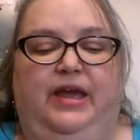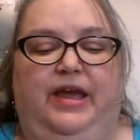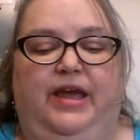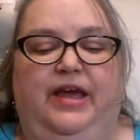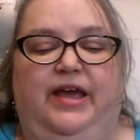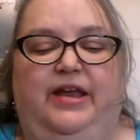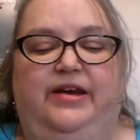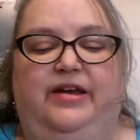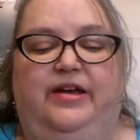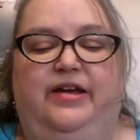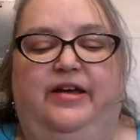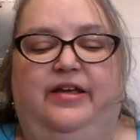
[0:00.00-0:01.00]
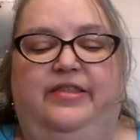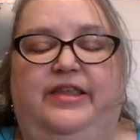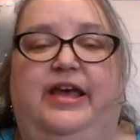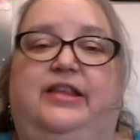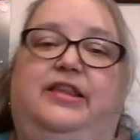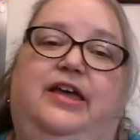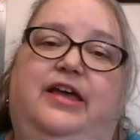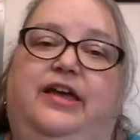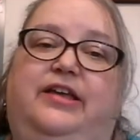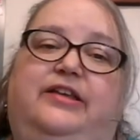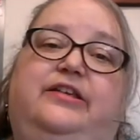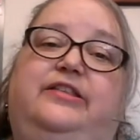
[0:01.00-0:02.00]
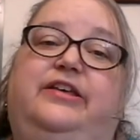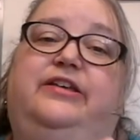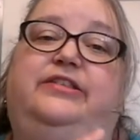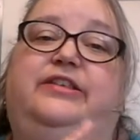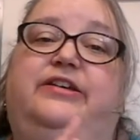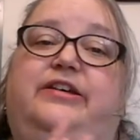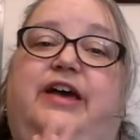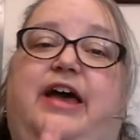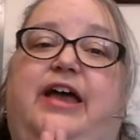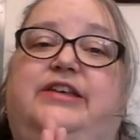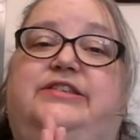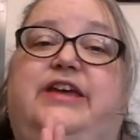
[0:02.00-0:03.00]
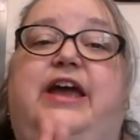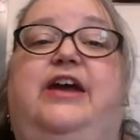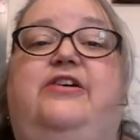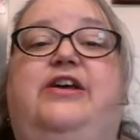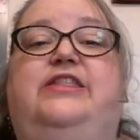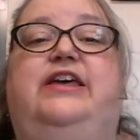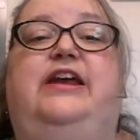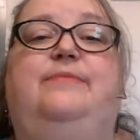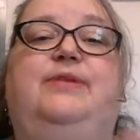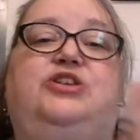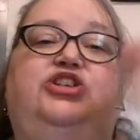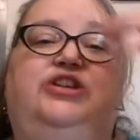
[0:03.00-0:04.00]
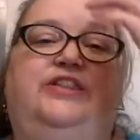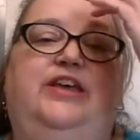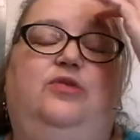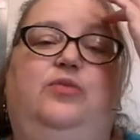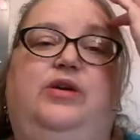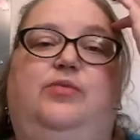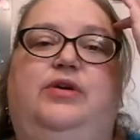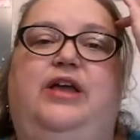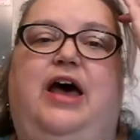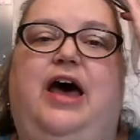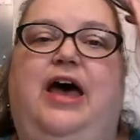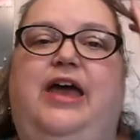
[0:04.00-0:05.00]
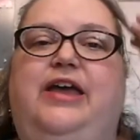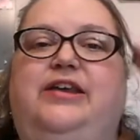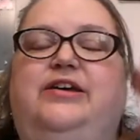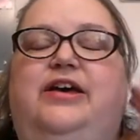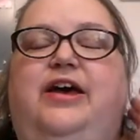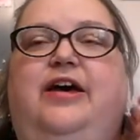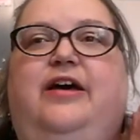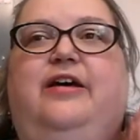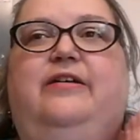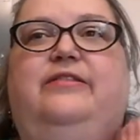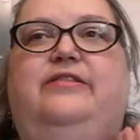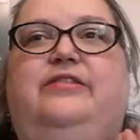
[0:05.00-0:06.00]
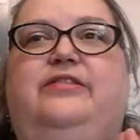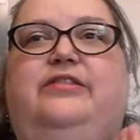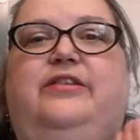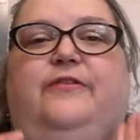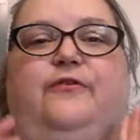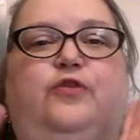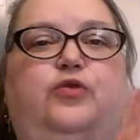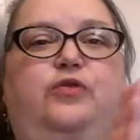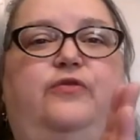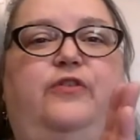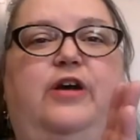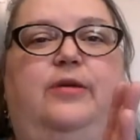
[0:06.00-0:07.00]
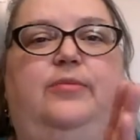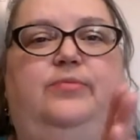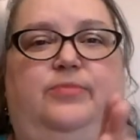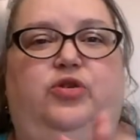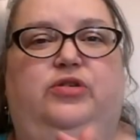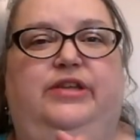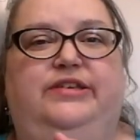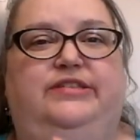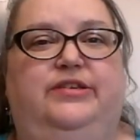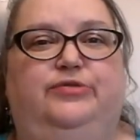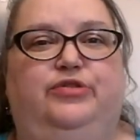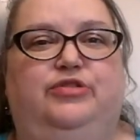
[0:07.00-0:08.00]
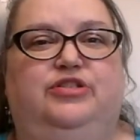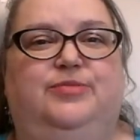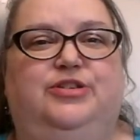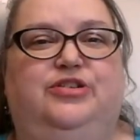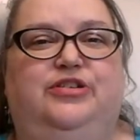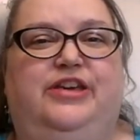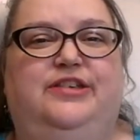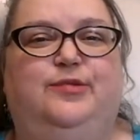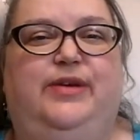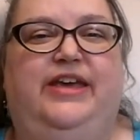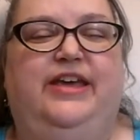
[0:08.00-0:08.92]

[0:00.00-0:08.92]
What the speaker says: And on that line, the guy, Terry, that I mentioned that we would hide the food from, or at least those Christmas cookies we